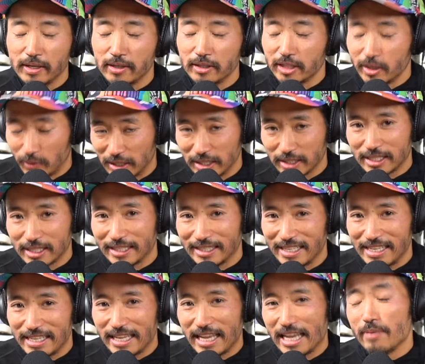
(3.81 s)
She
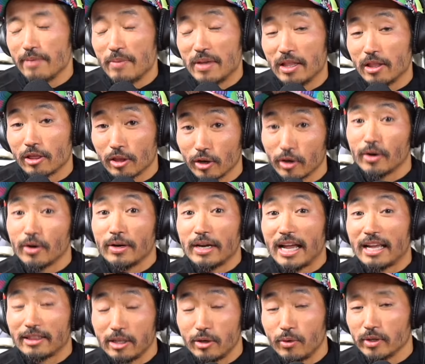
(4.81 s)
recently came in third
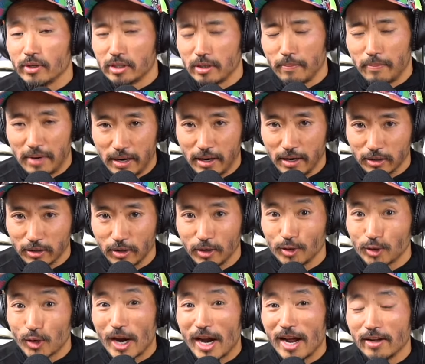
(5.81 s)
at the U.S.
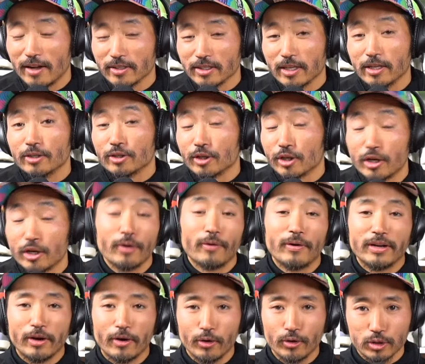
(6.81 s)
Marathon Trials,
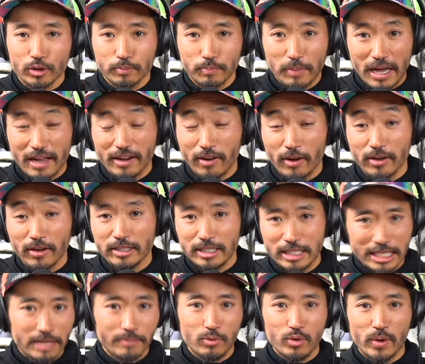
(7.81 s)
securing her spot on
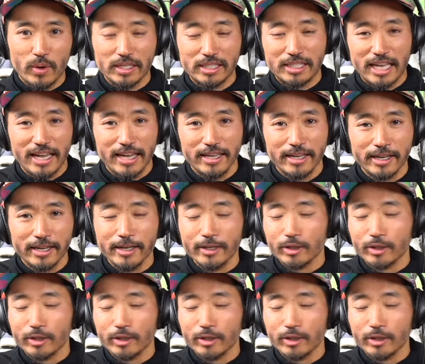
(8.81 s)
Team USA.